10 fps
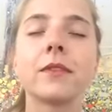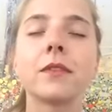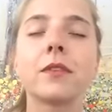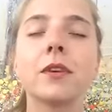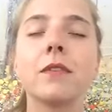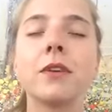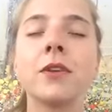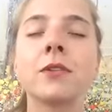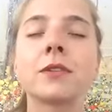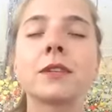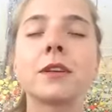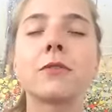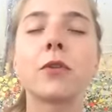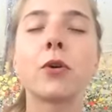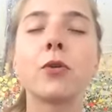So giving
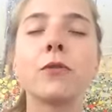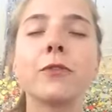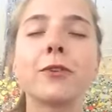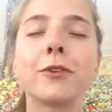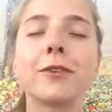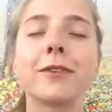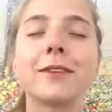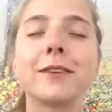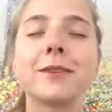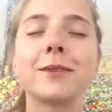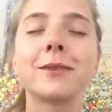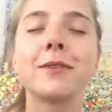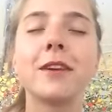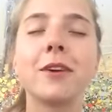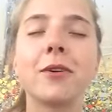yourself over to
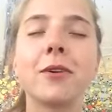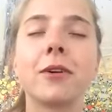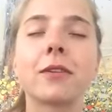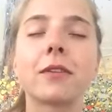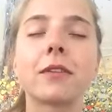the earth